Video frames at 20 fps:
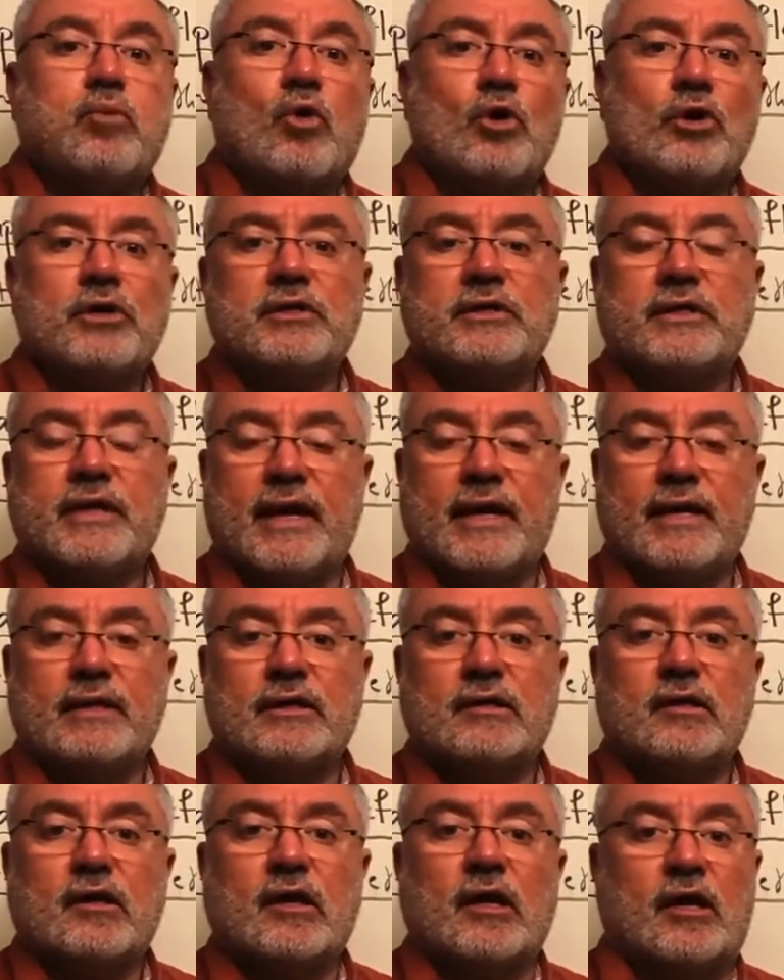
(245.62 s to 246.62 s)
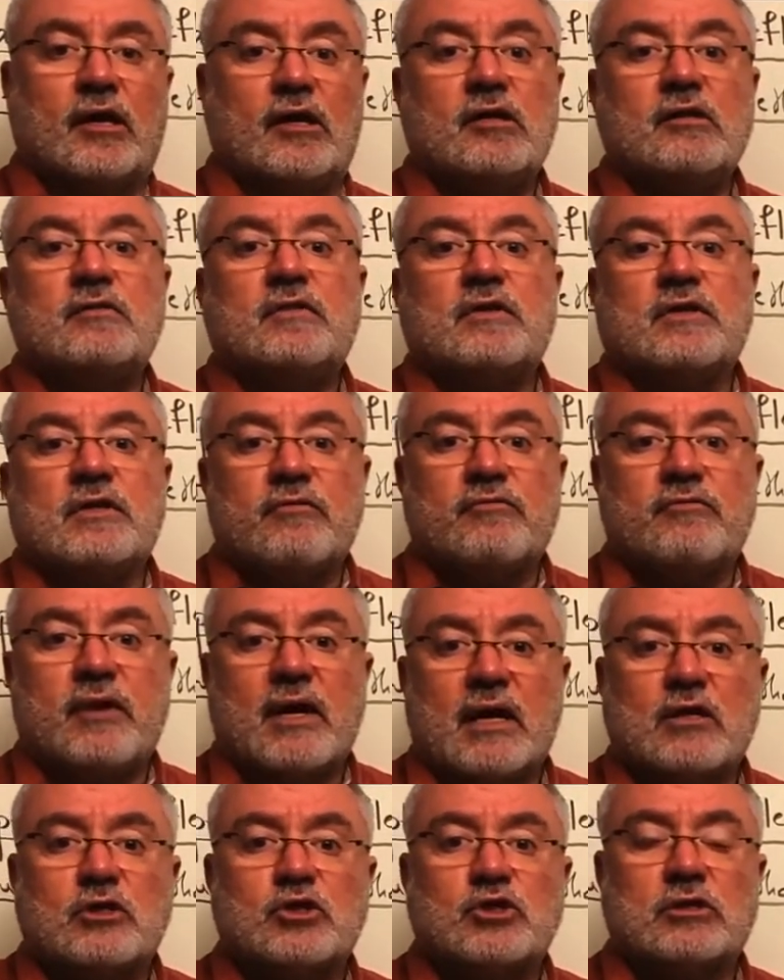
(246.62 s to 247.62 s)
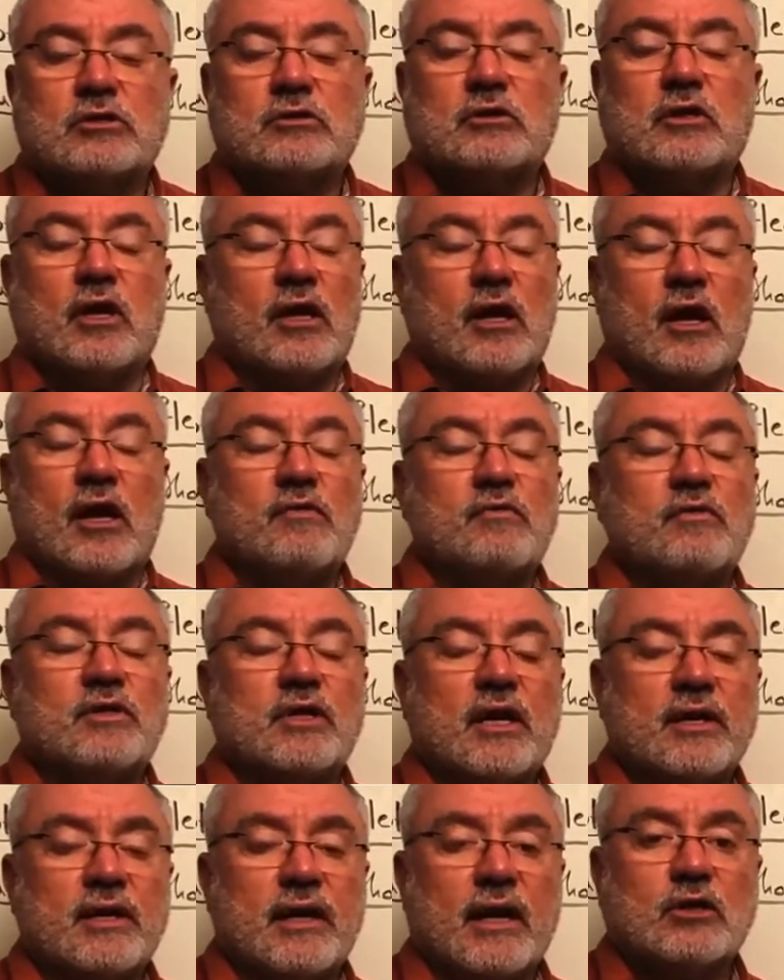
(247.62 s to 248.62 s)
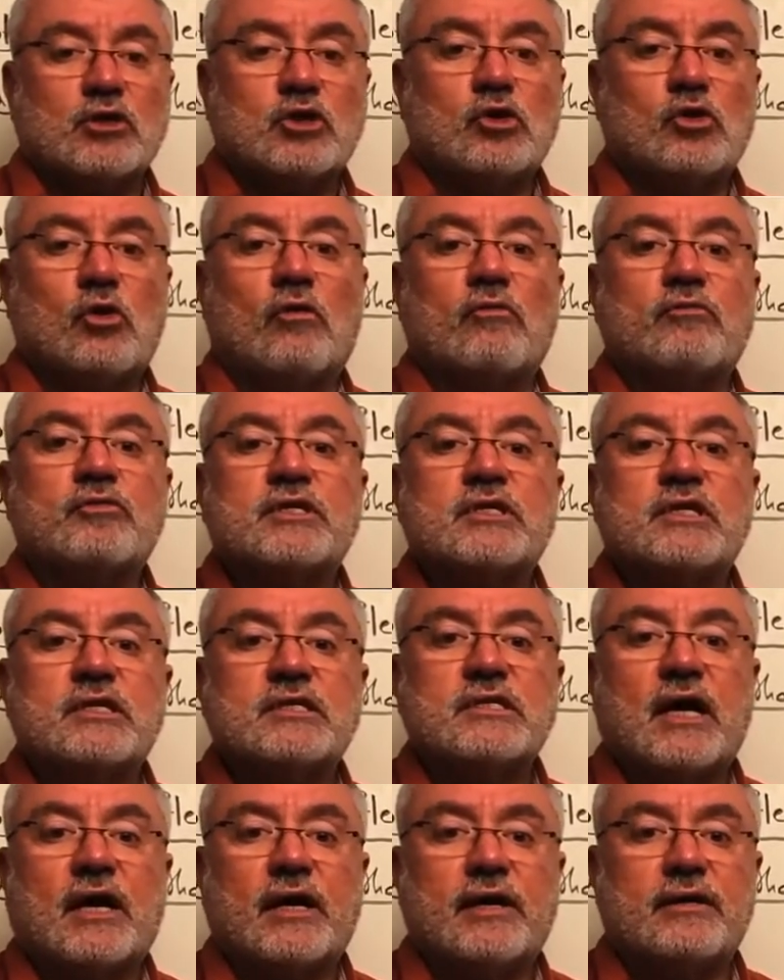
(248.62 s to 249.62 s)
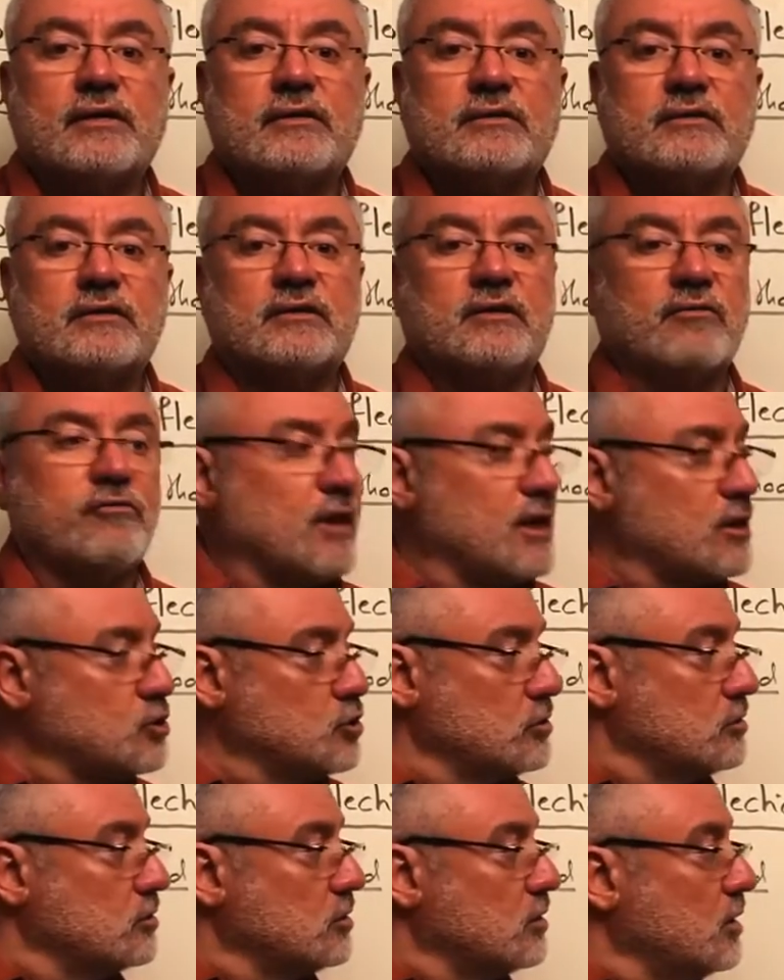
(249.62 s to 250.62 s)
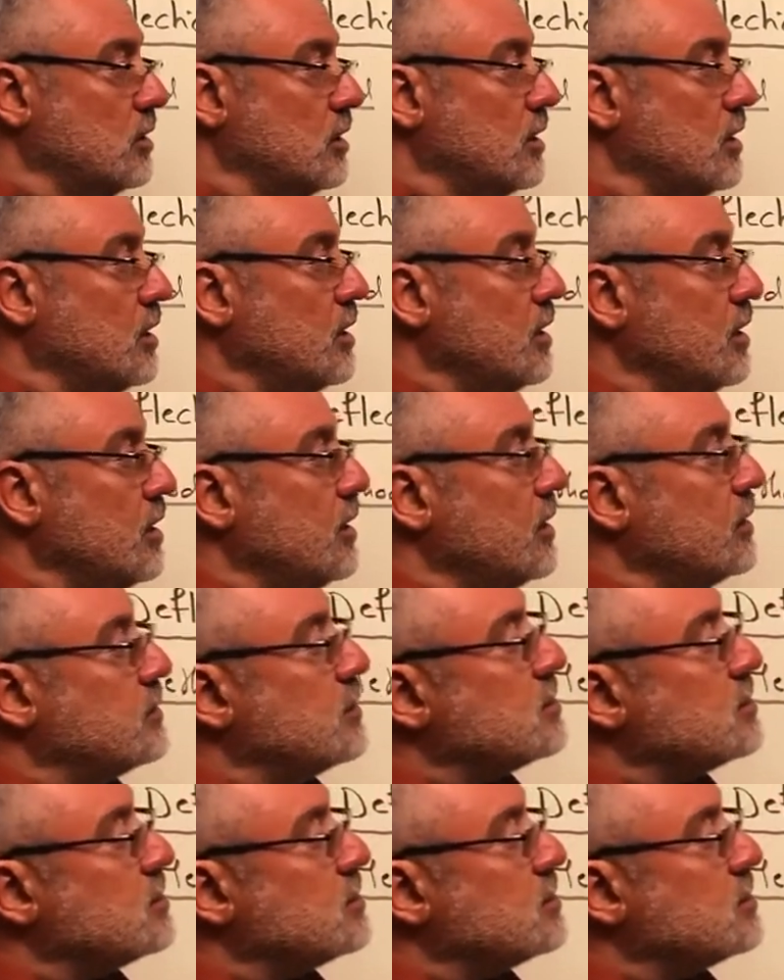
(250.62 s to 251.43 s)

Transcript: point N in the deflection, in the direction of the desired deflection. It